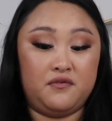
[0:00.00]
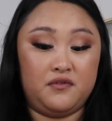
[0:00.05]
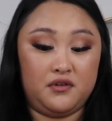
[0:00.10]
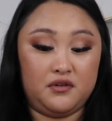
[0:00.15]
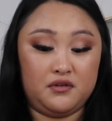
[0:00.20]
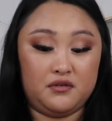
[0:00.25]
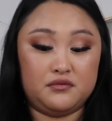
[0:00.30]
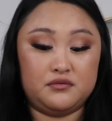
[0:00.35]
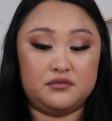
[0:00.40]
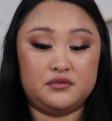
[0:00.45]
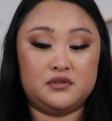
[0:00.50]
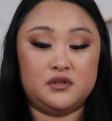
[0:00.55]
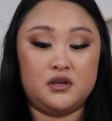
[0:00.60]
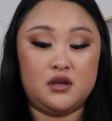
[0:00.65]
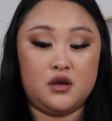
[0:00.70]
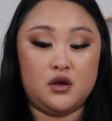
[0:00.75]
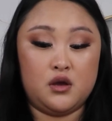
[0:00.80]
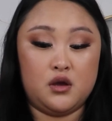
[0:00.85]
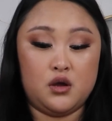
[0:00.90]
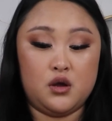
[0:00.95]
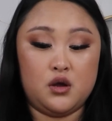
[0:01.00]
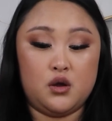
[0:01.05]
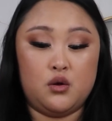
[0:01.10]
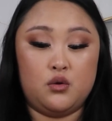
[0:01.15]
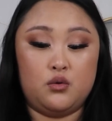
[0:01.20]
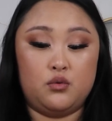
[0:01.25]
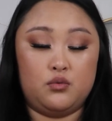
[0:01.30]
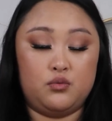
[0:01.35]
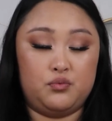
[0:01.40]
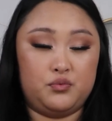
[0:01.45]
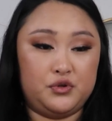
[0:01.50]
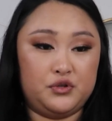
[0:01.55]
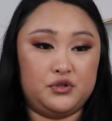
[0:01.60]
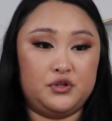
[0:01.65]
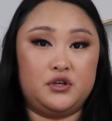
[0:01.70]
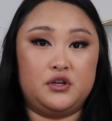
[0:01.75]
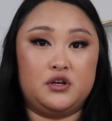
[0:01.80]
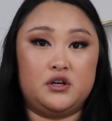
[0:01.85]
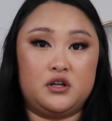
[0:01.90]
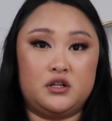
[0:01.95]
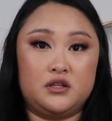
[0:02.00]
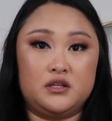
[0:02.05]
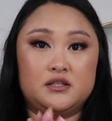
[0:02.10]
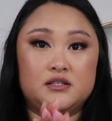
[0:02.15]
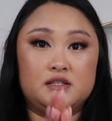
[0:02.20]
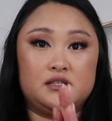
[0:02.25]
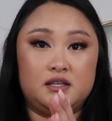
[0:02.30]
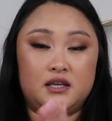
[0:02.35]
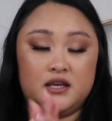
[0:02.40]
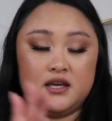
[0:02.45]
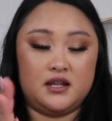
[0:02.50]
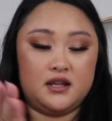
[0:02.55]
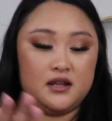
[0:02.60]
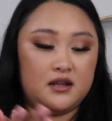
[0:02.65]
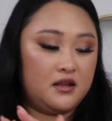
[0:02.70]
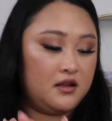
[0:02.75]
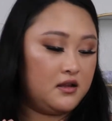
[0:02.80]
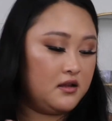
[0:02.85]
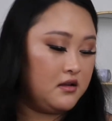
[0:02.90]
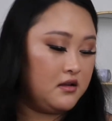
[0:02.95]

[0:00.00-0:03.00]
feels really good on the skin.